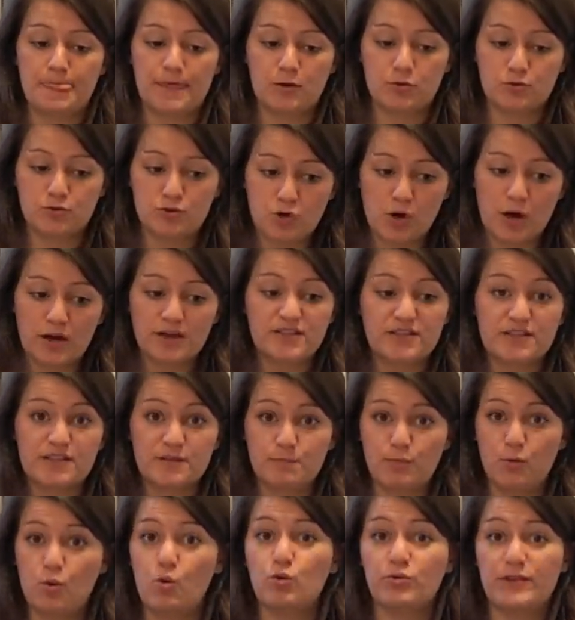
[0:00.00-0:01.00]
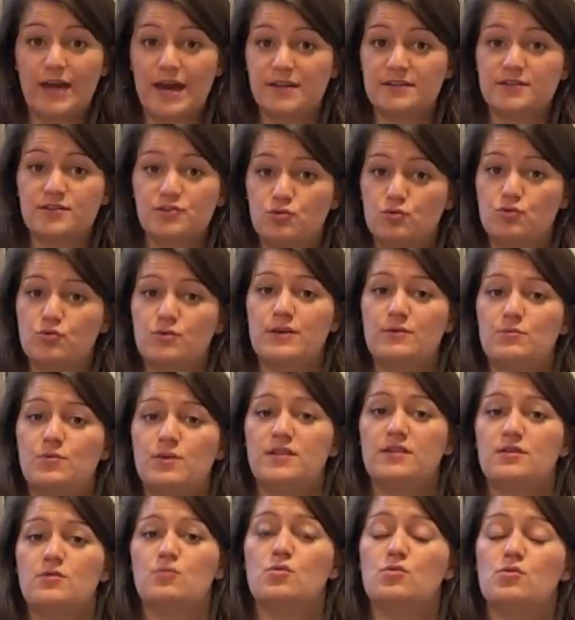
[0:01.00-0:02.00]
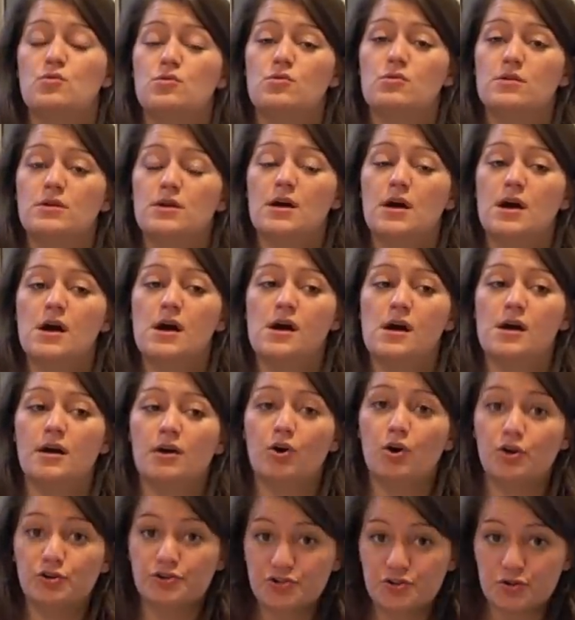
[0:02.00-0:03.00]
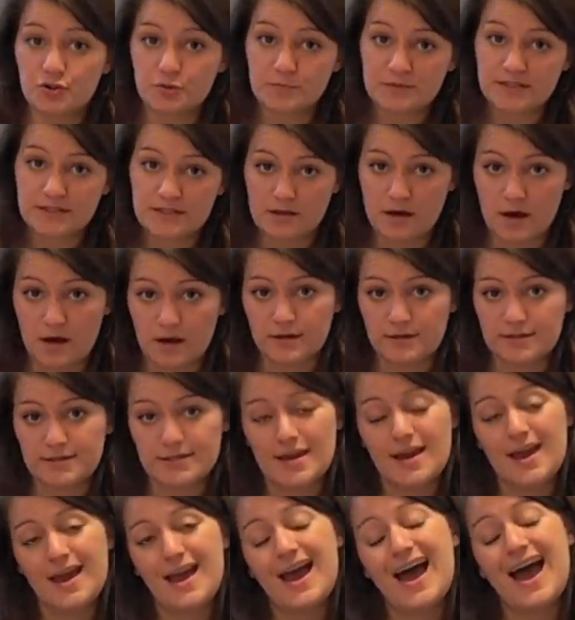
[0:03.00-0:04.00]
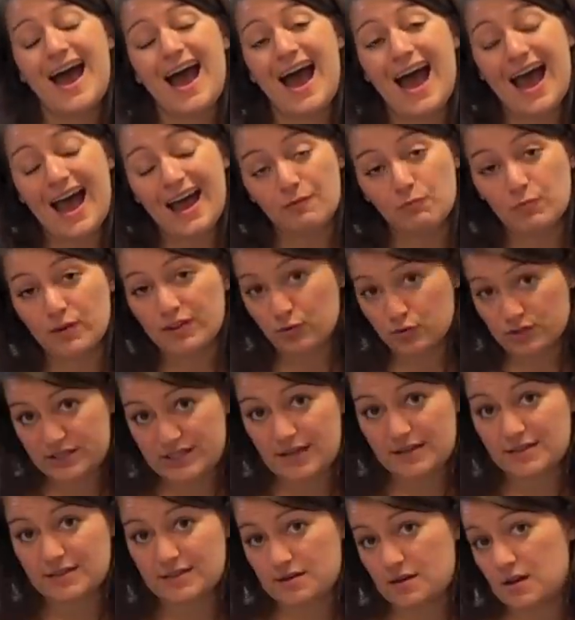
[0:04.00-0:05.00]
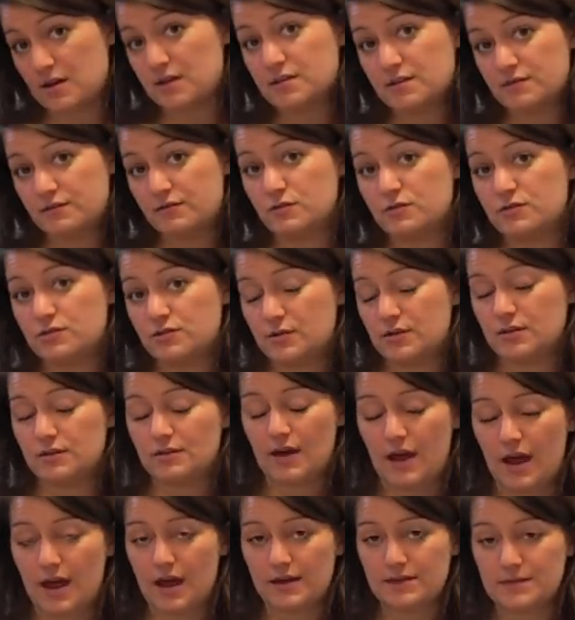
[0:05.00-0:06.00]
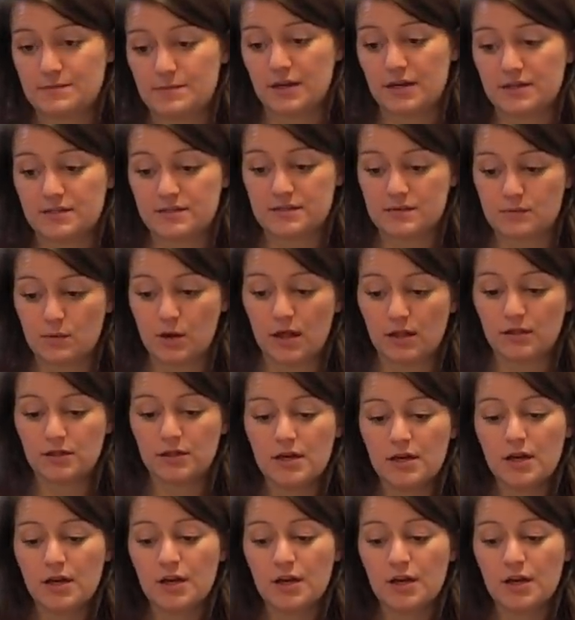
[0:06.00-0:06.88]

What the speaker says: trying to support that story with your costume designs and with your set designs if you're doing that aspect as well.